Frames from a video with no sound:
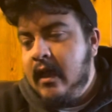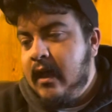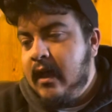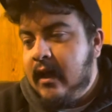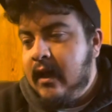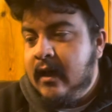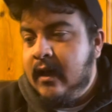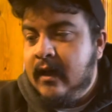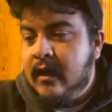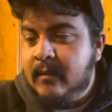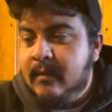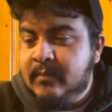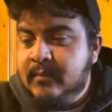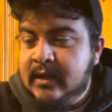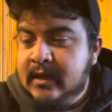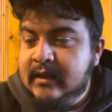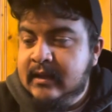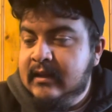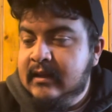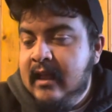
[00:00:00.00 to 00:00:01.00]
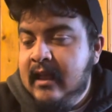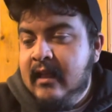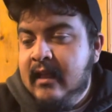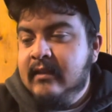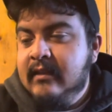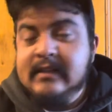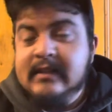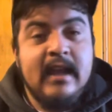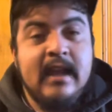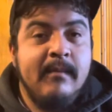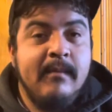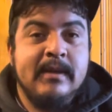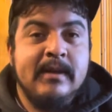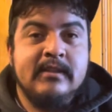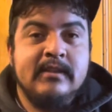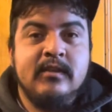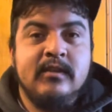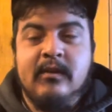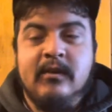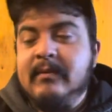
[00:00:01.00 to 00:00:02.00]
But let's hop
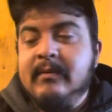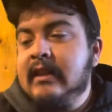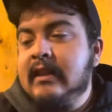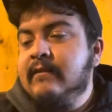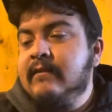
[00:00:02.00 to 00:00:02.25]
into it, man.